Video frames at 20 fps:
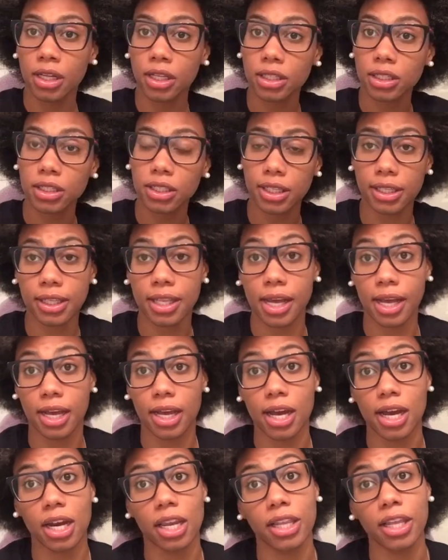Looking like I
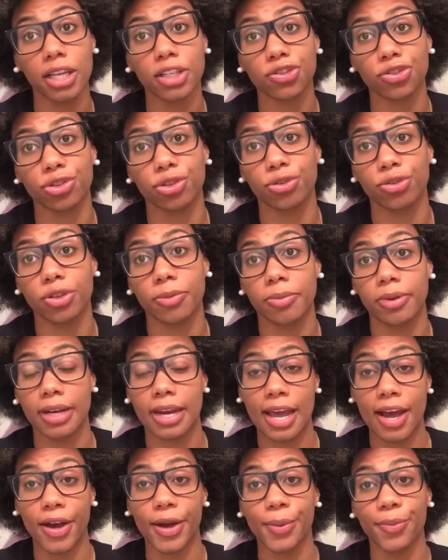got a look, but
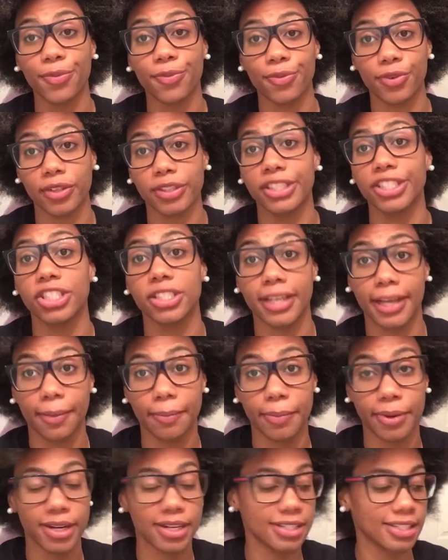now I'm fully shea
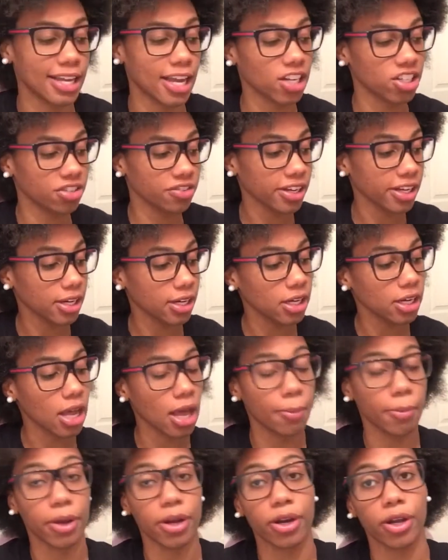butter saturated.
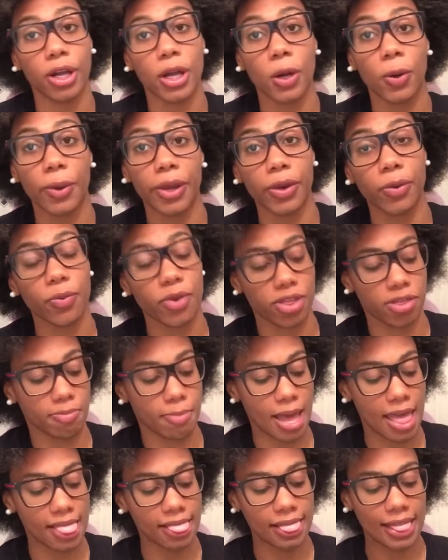I'm gonna go in with
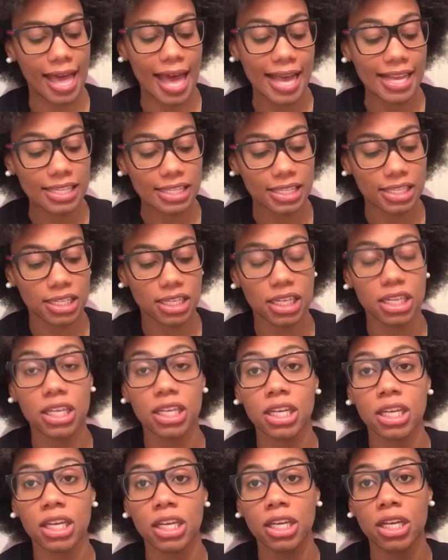my last
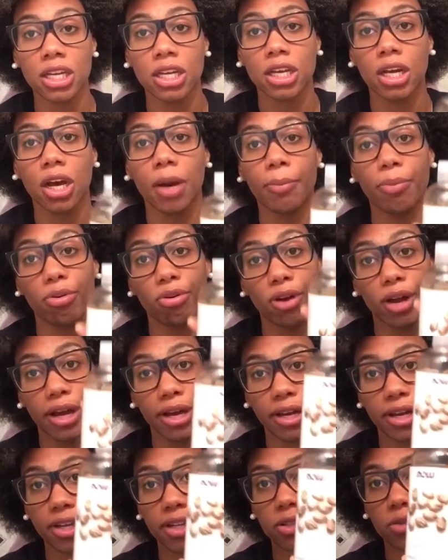
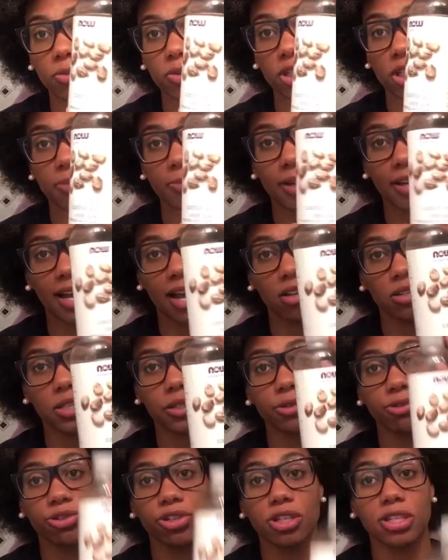product, which is my Now
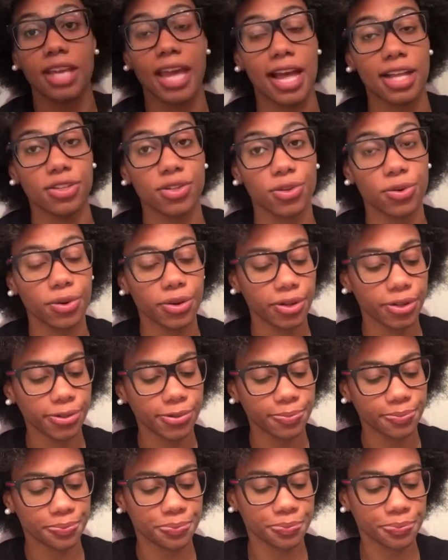Solutions castor oil.